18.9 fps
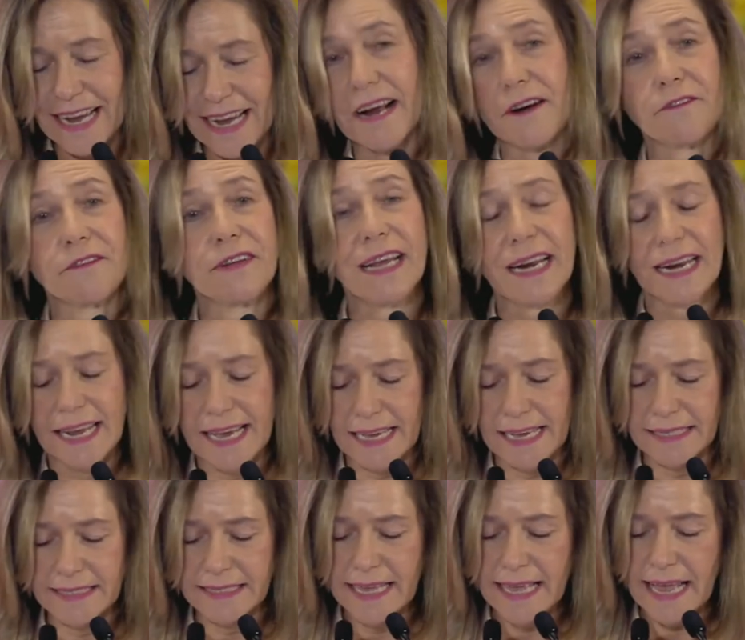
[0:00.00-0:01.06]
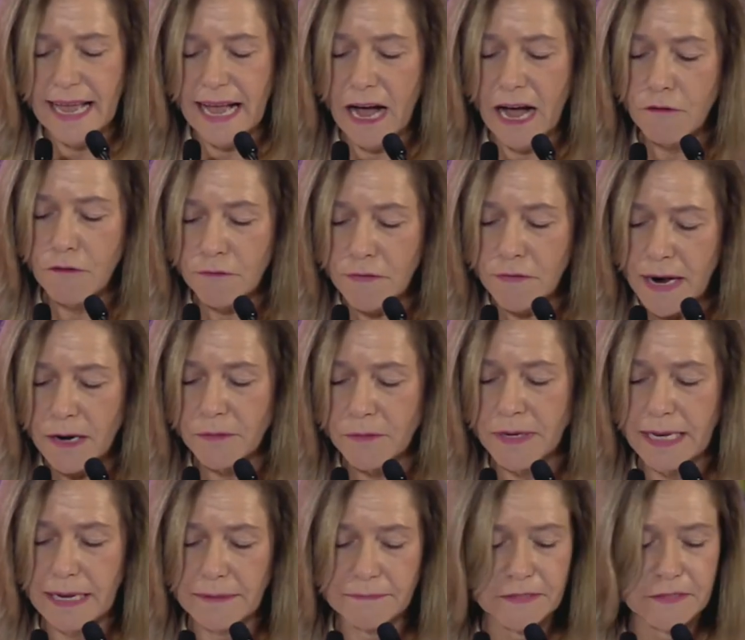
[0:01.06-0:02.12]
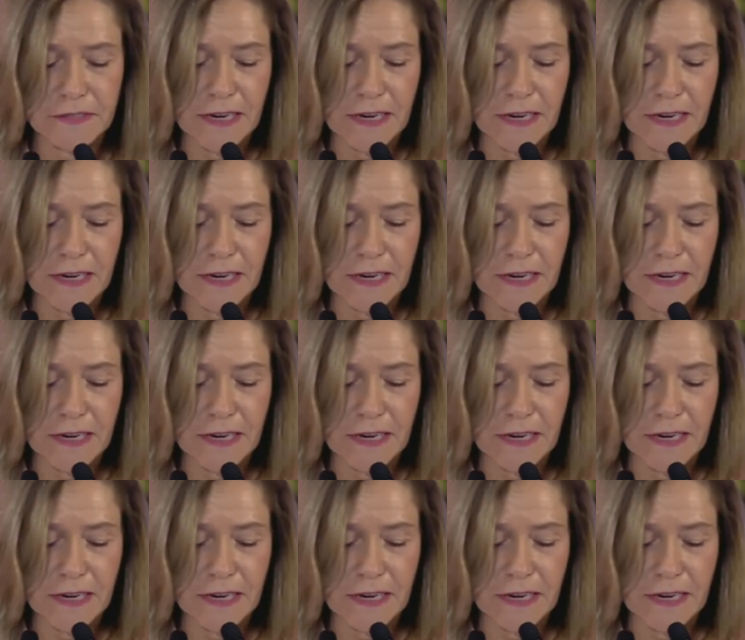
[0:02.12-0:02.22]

I realize how far we have